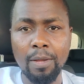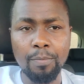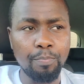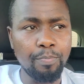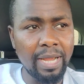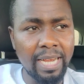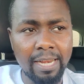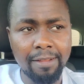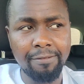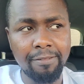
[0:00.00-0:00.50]

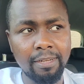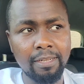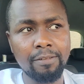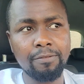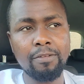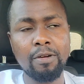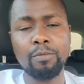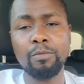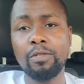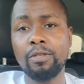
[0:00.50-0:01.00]

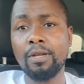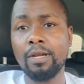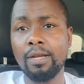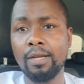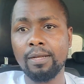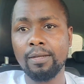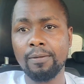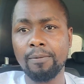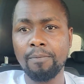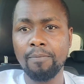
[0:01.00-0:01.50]
benefit from
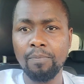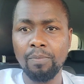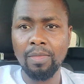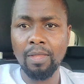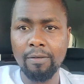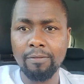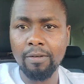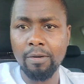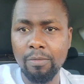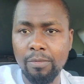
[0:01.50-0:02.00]
your
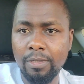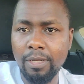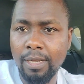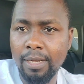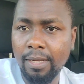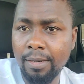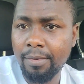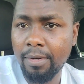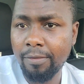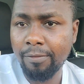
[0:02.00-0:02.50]

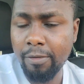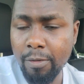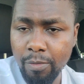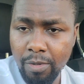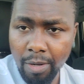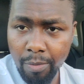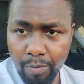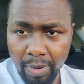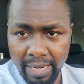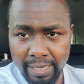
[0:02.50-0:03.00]

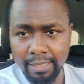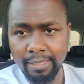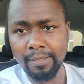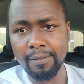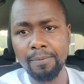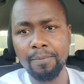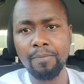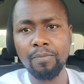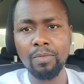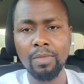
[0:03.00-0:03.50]
money.